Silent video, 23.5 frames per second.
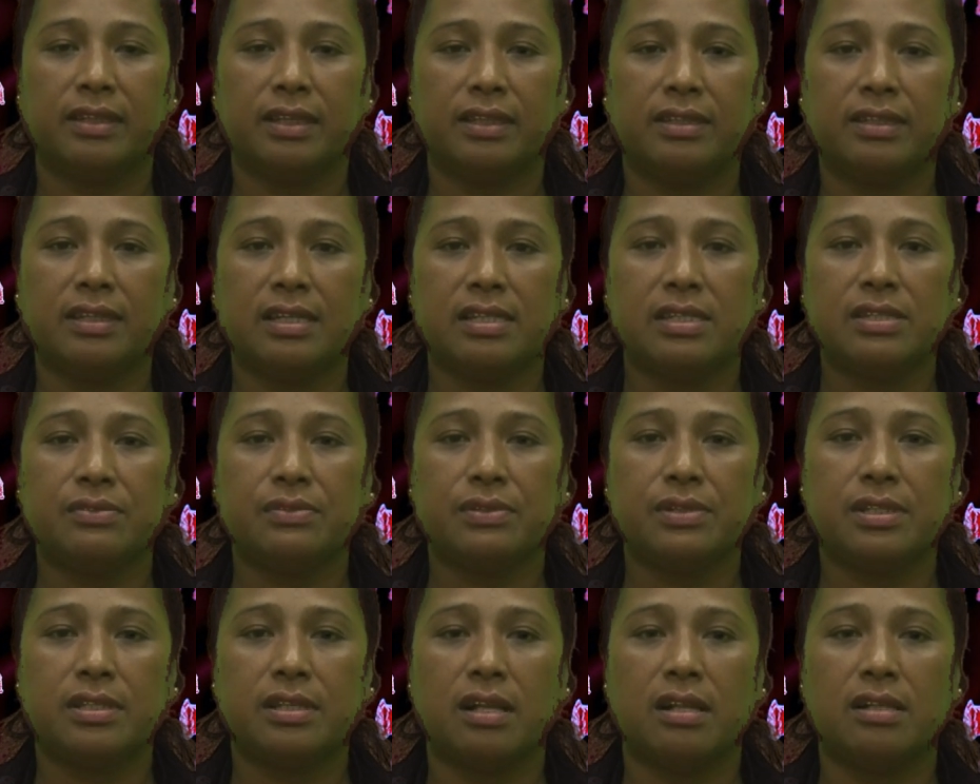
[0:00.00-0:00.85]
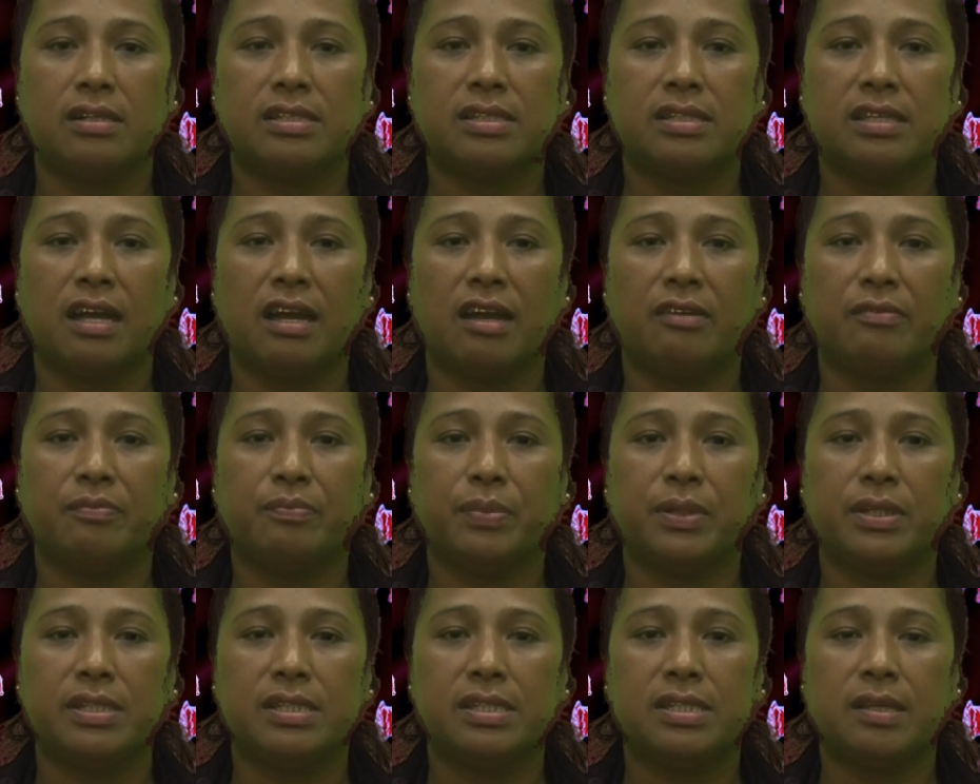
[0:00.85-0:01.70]
The test results
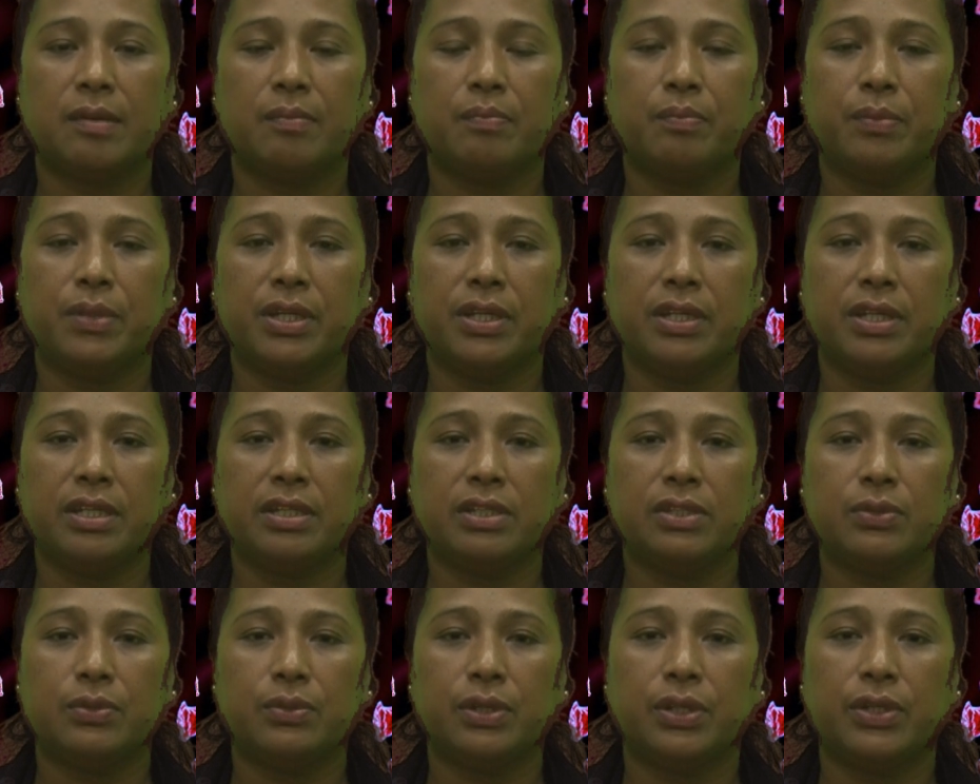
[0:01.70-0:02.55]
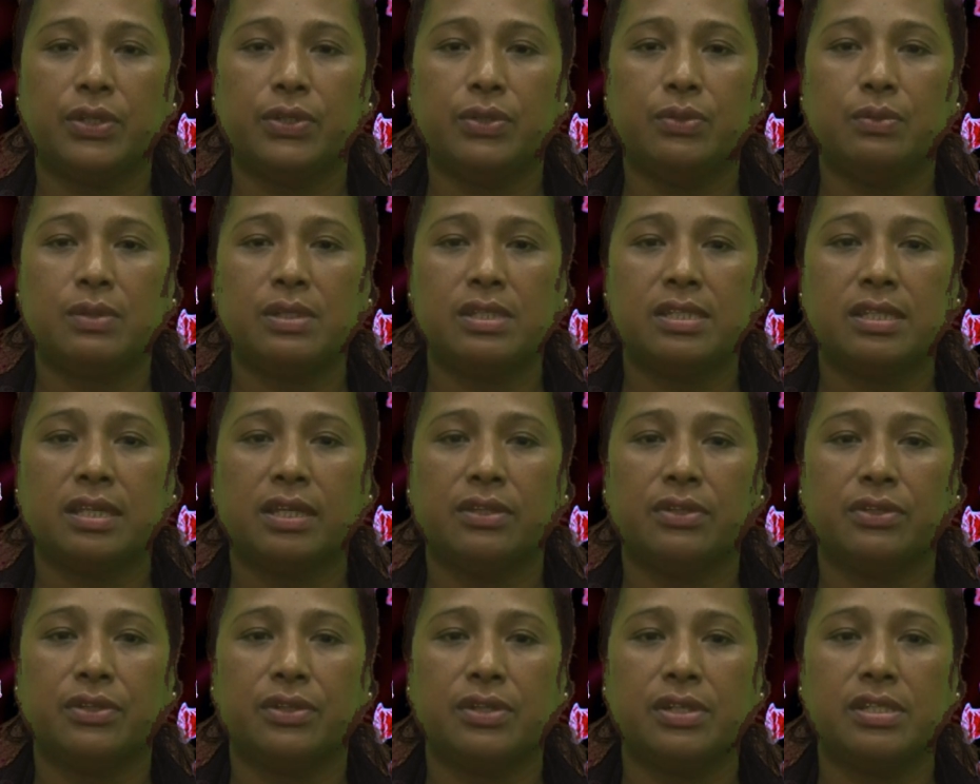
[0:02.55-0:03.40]
have been submitted to the U.S.
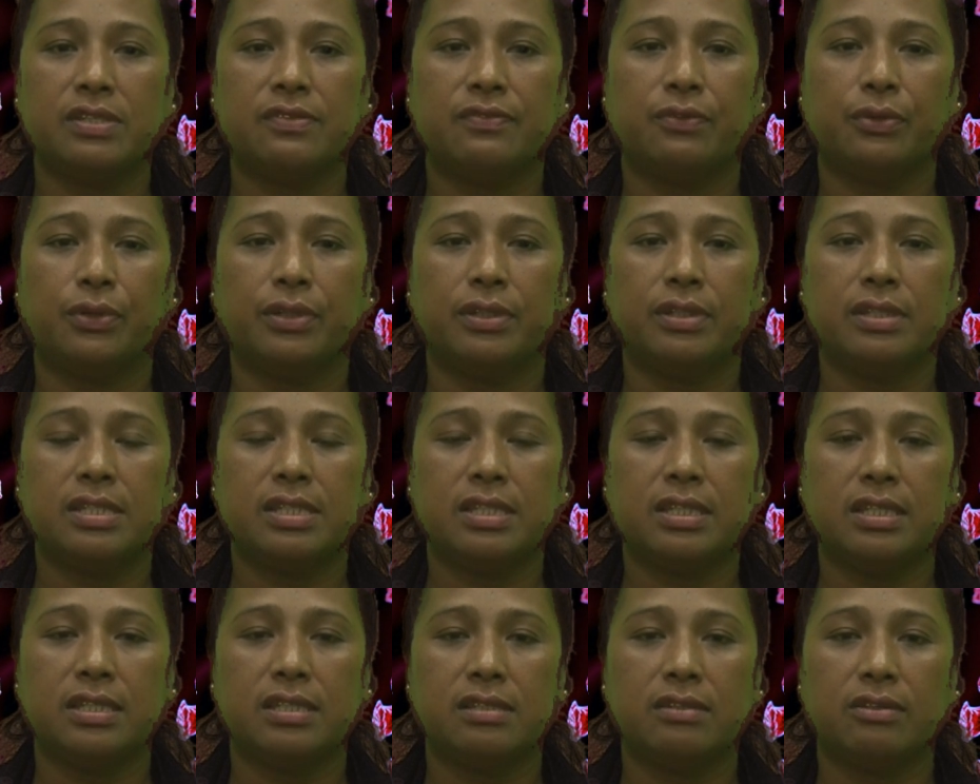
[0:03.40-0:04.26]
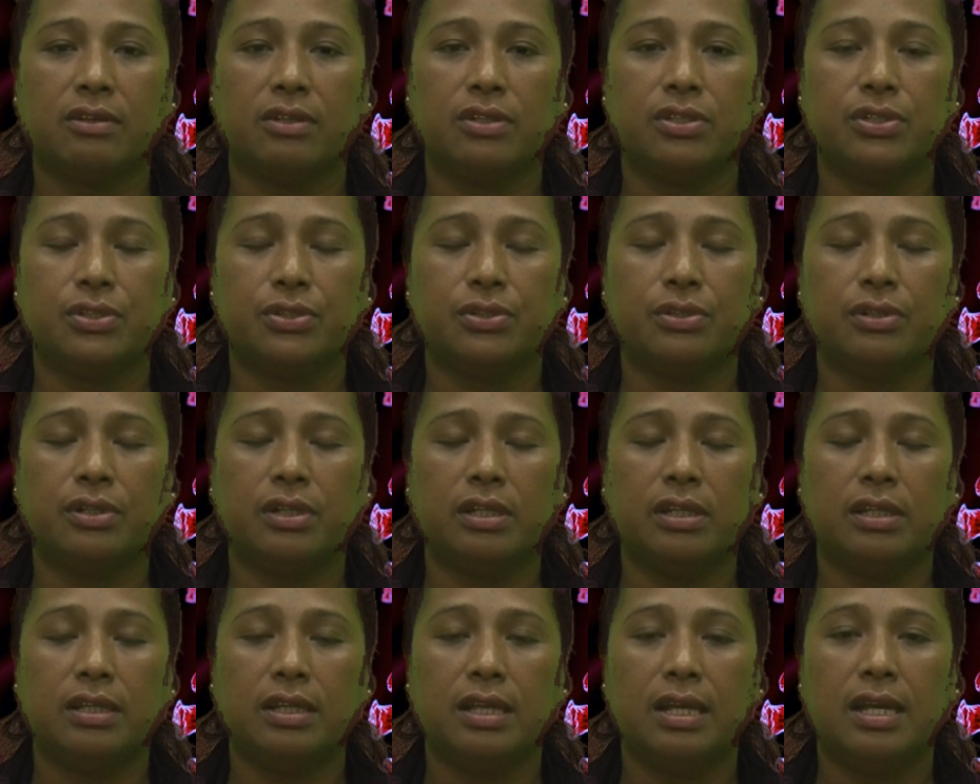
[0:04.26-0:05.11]
Centers for Disease
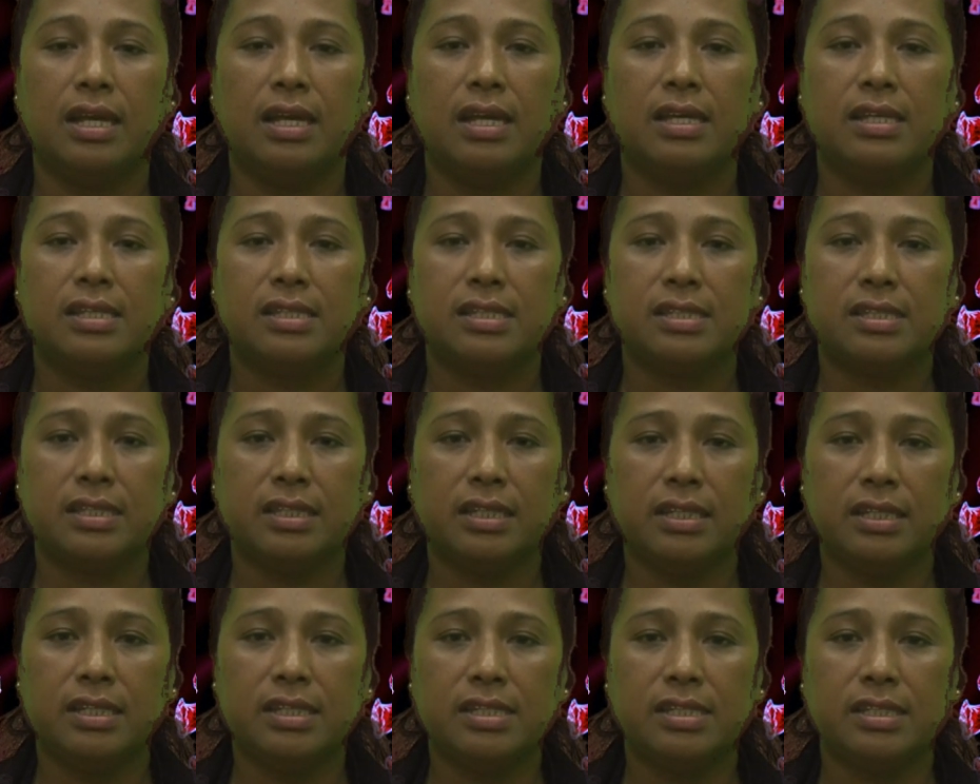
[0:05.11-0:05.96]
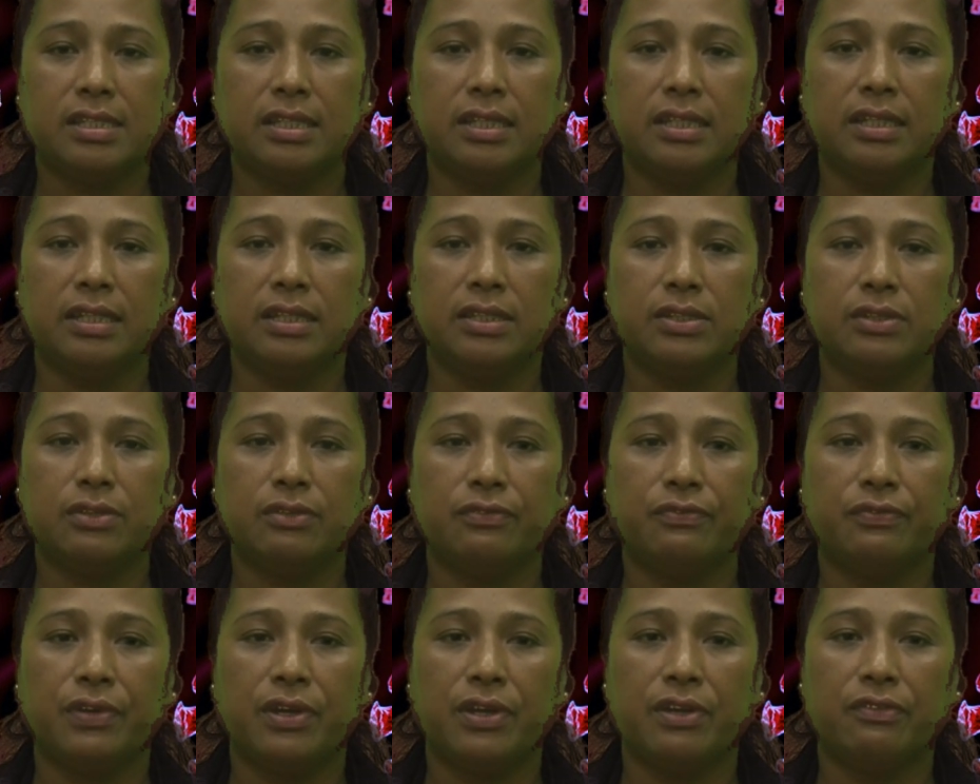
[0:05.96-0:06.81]
Control
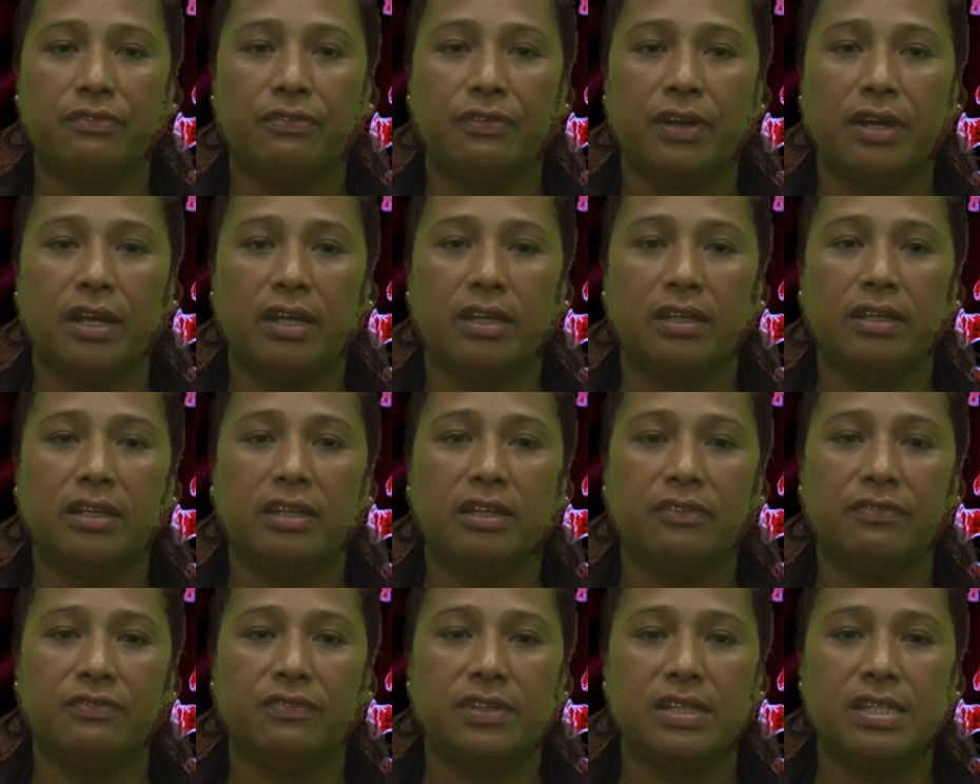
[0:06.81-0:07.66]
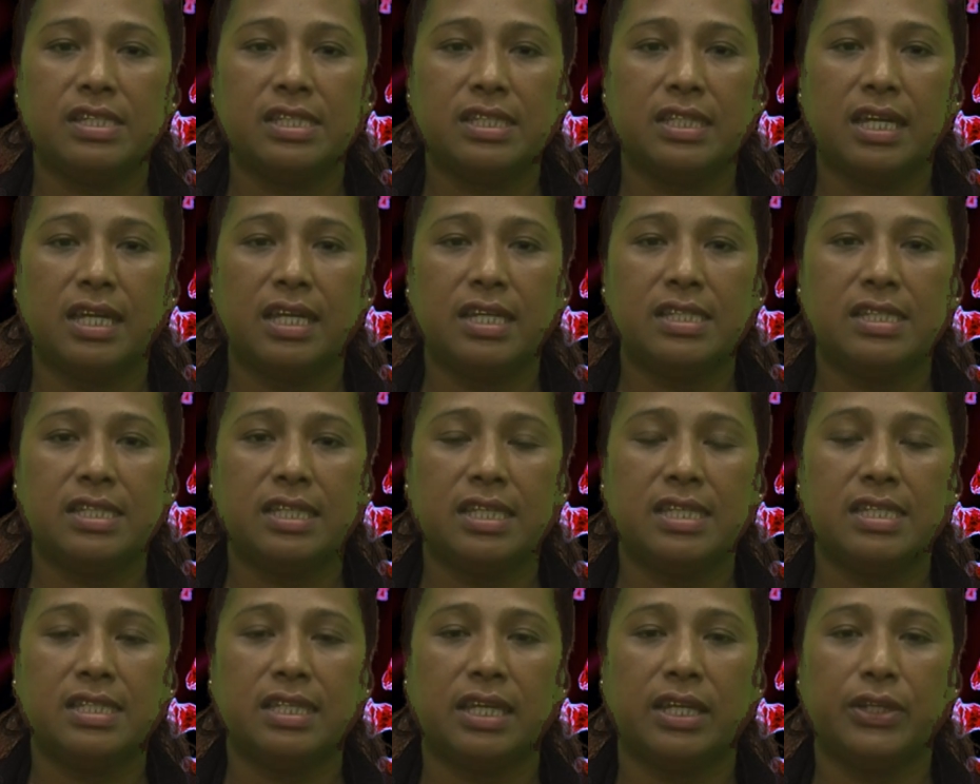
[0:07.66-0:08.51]
to verify if this case
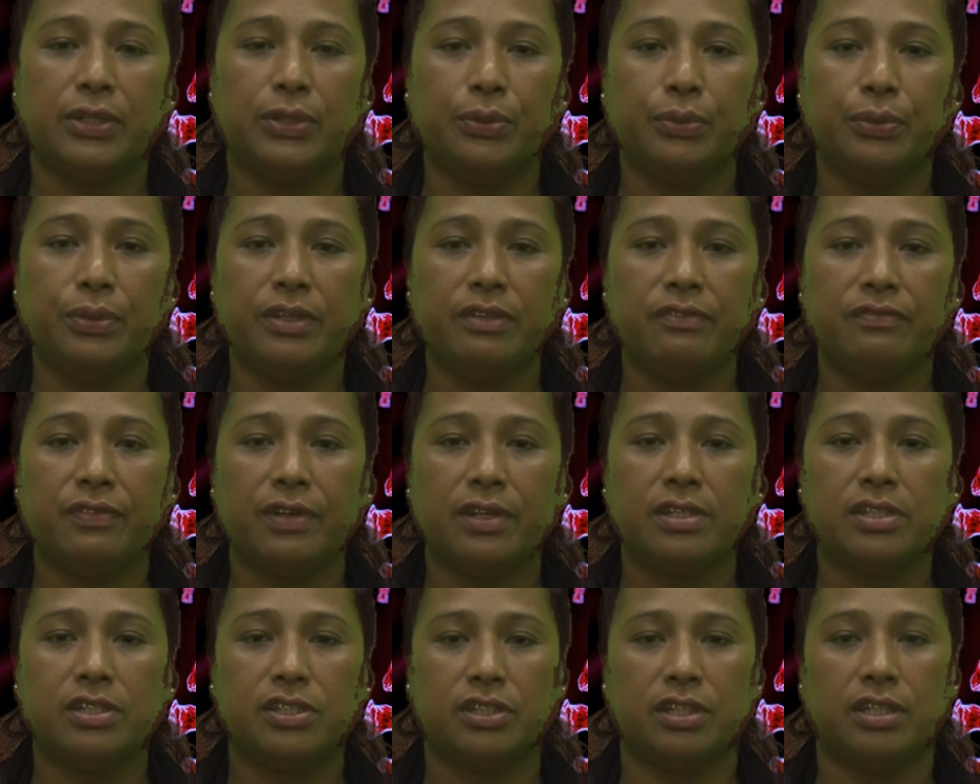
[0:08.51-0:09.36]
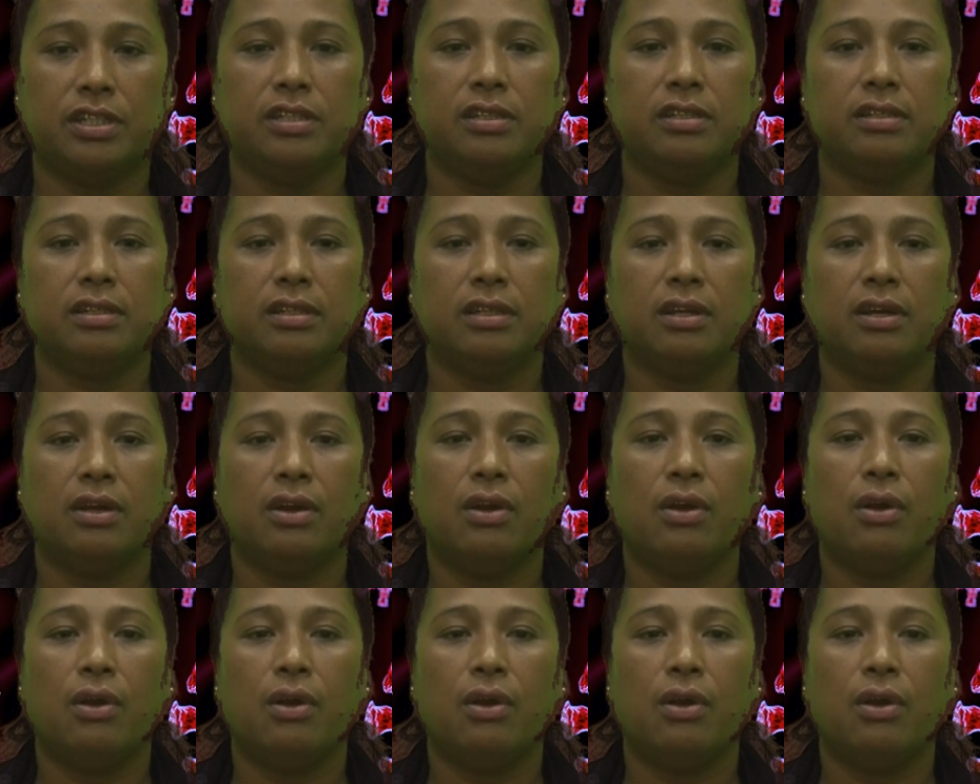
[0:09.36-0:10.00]
is a new infection